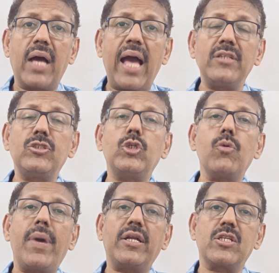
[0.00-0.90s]

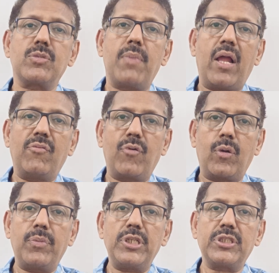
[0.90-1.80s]
angiomatous
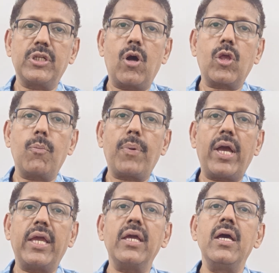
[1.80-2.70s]
malformation
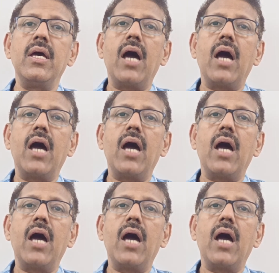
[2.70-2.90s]
occupying